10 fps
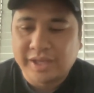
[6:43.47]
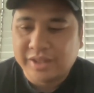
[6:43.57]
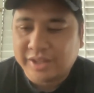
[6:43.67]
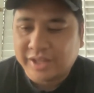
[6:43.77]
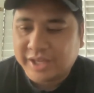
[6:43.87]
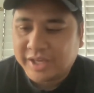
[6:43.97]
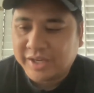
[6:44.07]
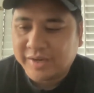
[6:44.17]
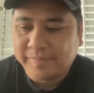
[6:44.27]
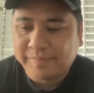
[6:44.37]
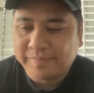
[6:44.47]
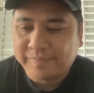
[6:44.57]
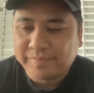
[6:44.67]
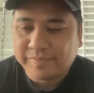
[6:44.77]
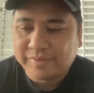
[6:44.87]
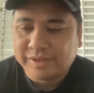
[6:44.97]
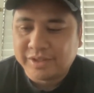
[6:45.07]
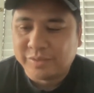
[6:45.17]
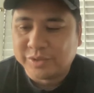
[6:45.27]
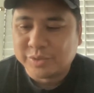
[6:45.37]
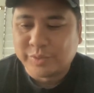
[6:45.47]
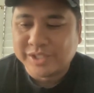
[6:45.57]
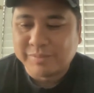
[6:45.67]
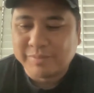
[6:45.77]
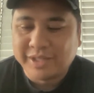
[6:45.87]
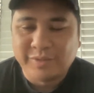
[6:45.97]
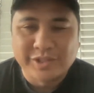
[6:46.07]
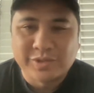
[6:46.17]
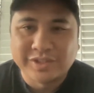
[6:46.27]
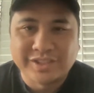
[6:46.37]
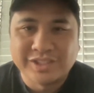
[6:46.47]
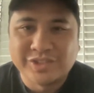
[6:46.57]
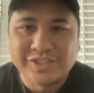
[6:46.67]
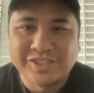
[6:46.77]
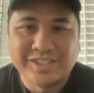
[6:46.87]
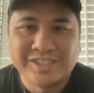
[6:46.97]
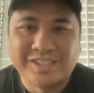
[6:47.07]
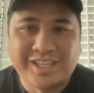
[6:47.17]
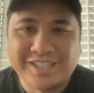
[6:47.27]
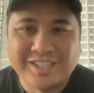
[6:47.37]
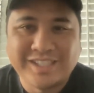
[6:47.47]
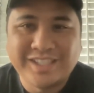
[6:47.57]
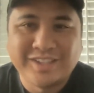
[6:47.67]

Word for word: And then you know, just raising money in restaurant industries is, is not easy.